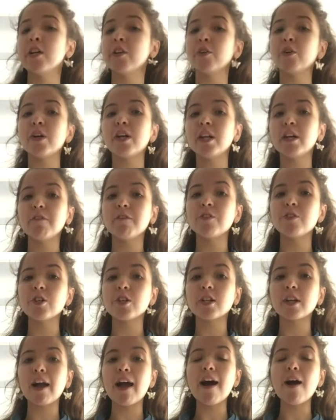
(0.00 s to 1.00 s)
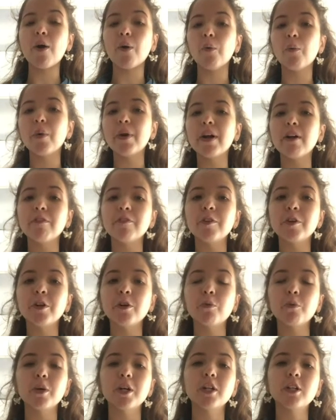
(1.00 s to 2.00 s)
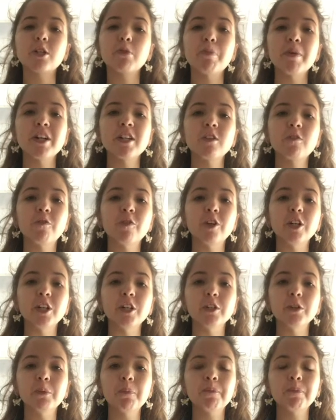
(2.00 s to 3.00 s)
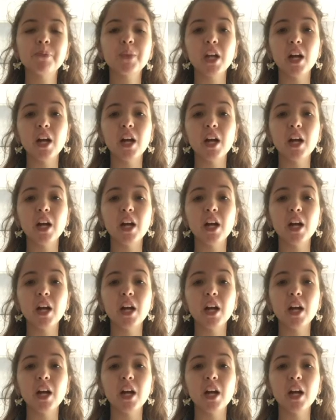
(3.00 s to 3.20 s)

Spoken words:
You can even just count, whatever works best for you.